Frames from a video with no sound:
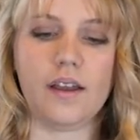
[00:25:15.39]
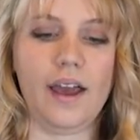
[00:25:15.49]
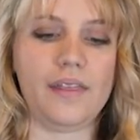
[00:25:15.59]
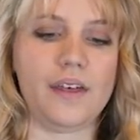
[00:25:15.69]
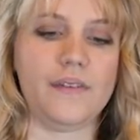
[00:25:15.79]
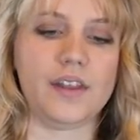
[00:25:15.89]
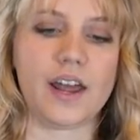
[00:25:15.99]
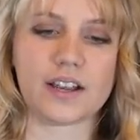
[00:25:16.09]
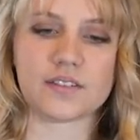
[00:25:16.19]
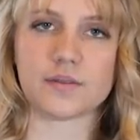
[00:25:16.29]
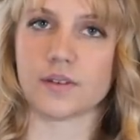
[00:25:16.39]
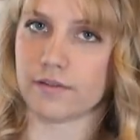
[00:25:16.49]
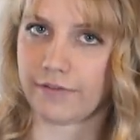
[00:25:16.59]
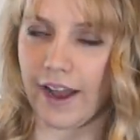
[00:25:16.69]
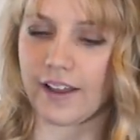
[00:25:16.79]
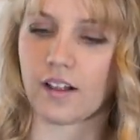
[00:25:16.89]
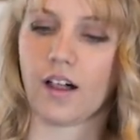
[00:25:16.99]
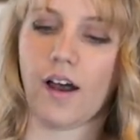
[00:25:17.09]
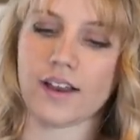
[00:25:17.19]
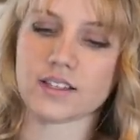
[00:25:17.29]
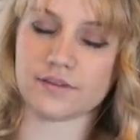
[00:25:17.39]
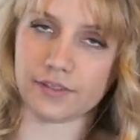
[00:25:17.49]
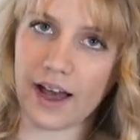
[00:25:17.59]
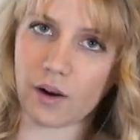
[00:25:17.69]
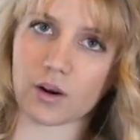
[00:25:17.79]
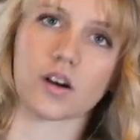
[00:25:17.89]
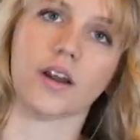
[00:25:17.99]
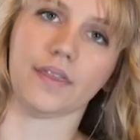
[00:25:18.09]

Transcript: And then the next file has a flower